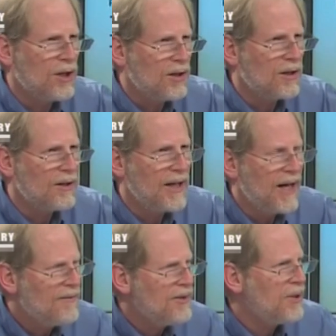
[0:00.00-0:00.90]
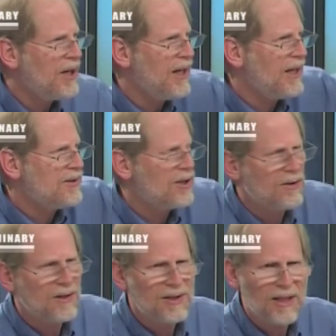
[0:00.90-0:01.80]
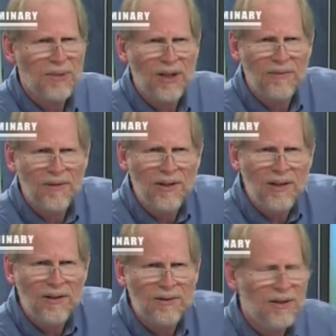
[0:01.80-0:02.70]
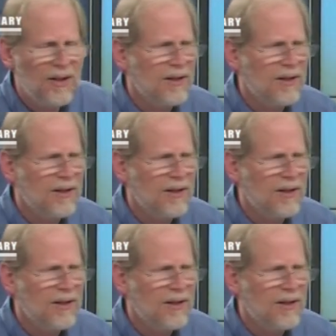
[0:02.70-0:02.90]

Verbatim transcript: hurdle that everybody has to go to seminary for years and